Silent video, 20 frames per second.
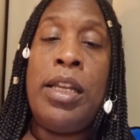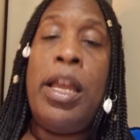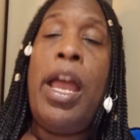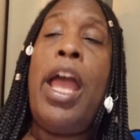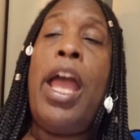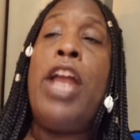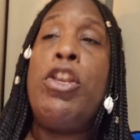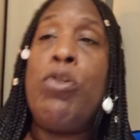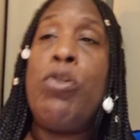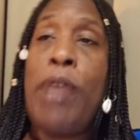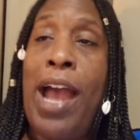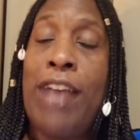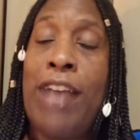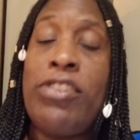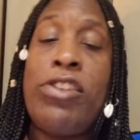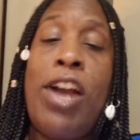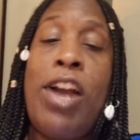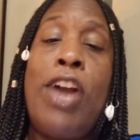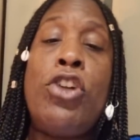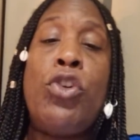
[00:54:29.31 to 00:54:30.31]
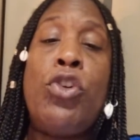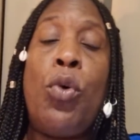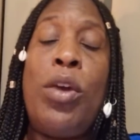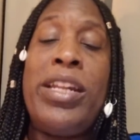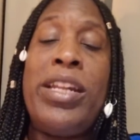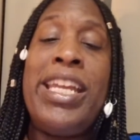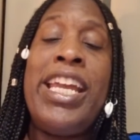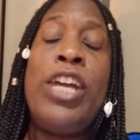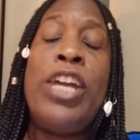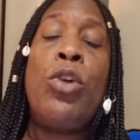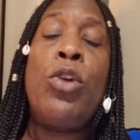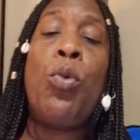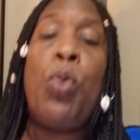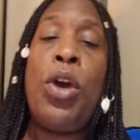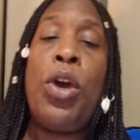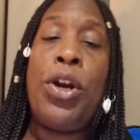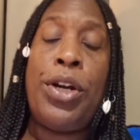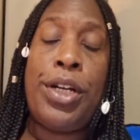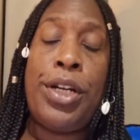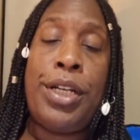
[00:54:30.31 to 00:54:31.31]
And you got to start doing the inner
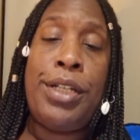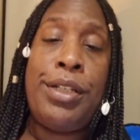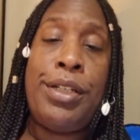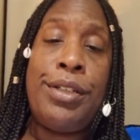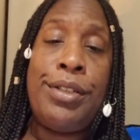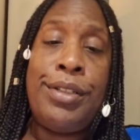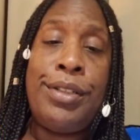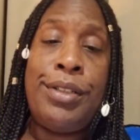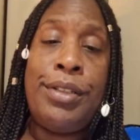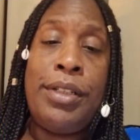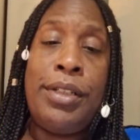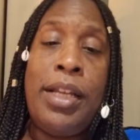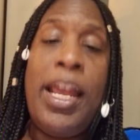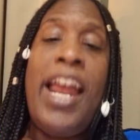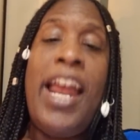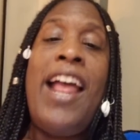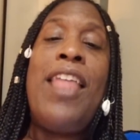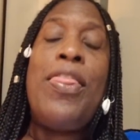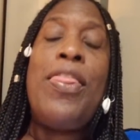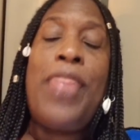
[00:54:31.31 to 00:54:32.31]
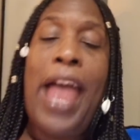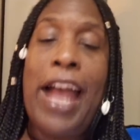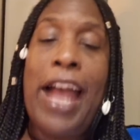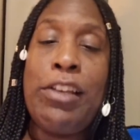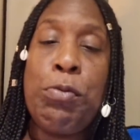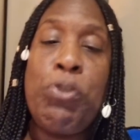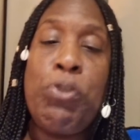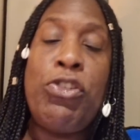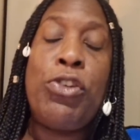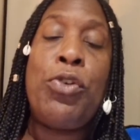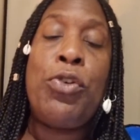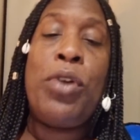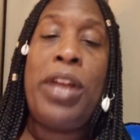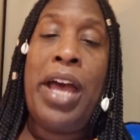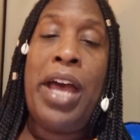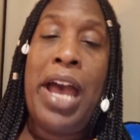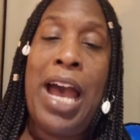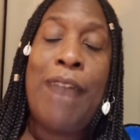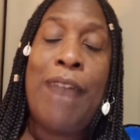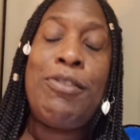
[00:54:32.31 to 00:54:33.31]
work. That's what you're going to
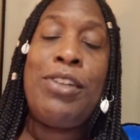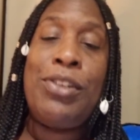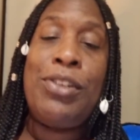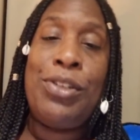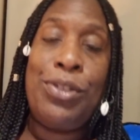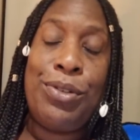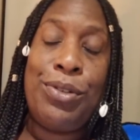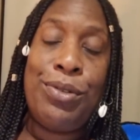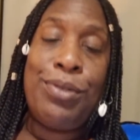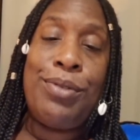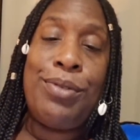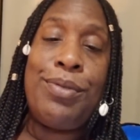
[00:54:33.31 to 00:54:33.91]
have to do.